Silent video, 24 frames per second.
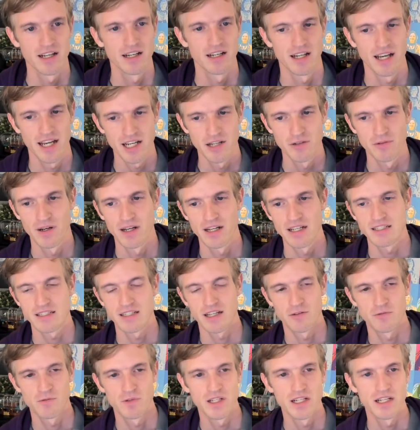Likewise,
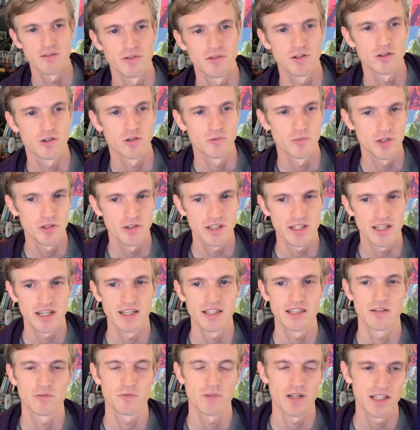a relay
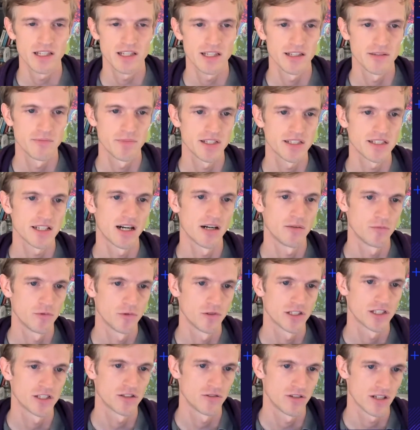communicate the rate limits
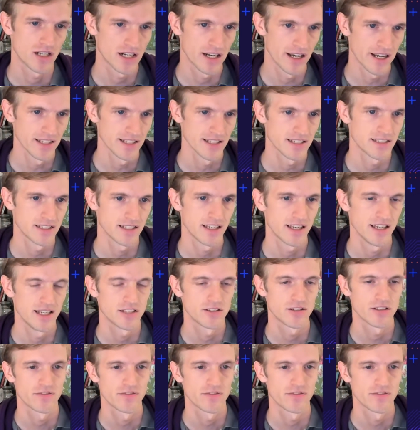upwards to the client SDK.